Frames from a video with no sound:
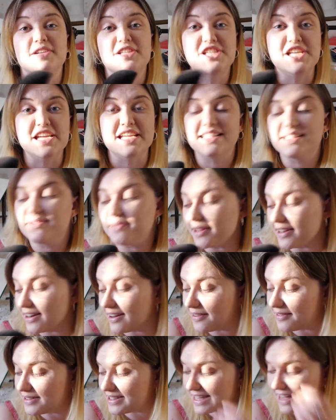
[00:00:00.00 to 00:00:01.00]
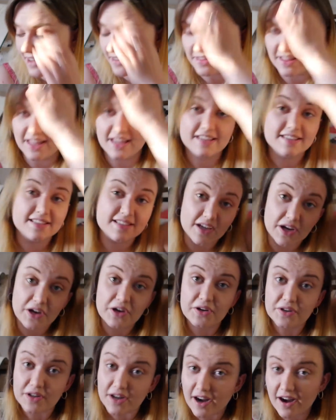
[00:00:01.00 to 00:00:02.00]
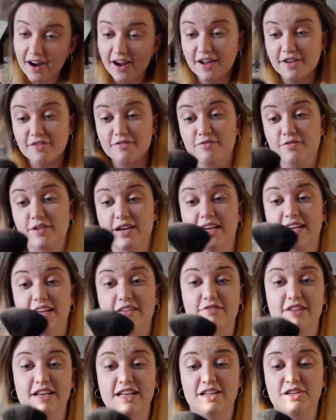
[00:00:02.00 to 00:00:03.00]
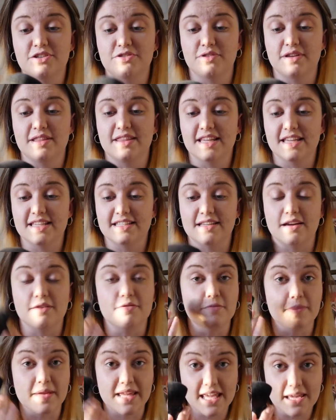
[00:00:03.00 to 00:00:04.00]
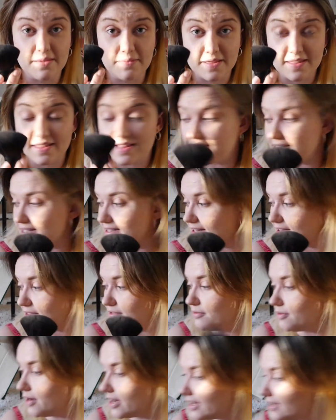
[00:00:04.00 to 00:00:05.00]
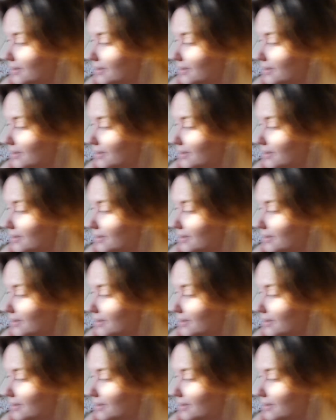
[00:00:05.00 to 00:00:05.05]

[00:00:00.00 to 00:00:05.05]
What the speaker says: my cheeks while I was at this. I really, really enjoyed this. I will be keeping this. I thought